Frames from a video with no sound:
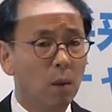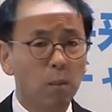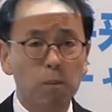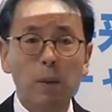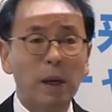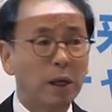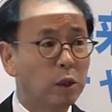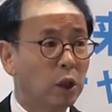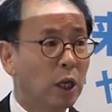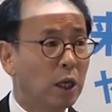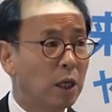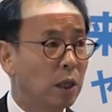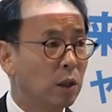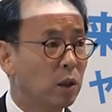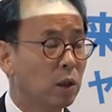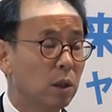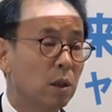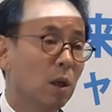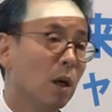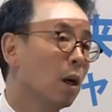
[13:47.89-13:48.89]
big
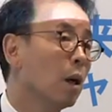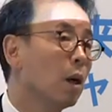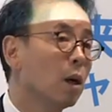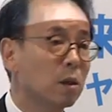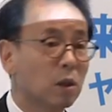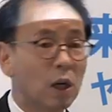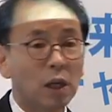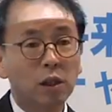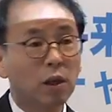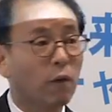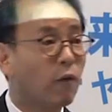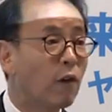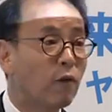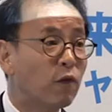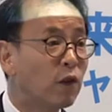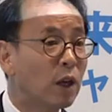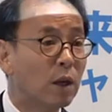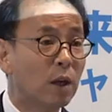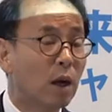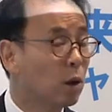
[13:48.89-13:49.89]
cities, just
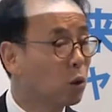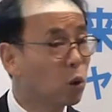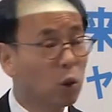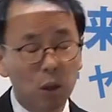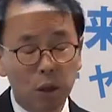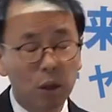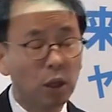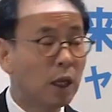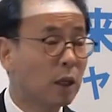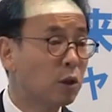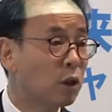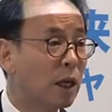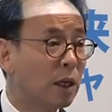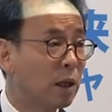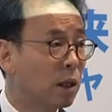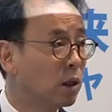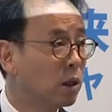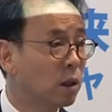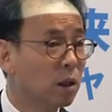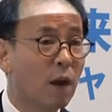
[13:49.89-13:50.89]
15 to 30
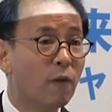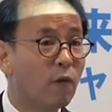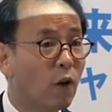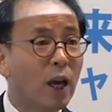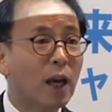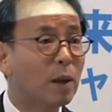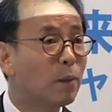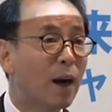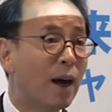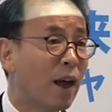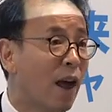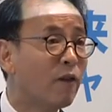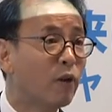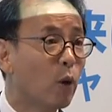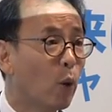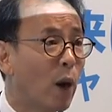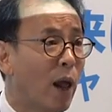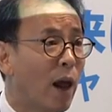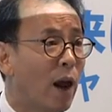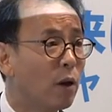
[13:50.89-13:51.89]
cities, and forget about
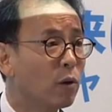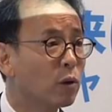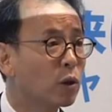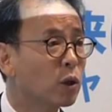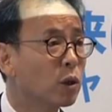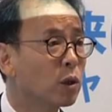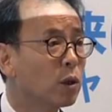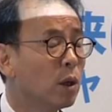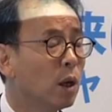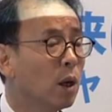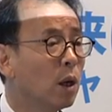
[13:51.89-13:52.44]
everywhere else.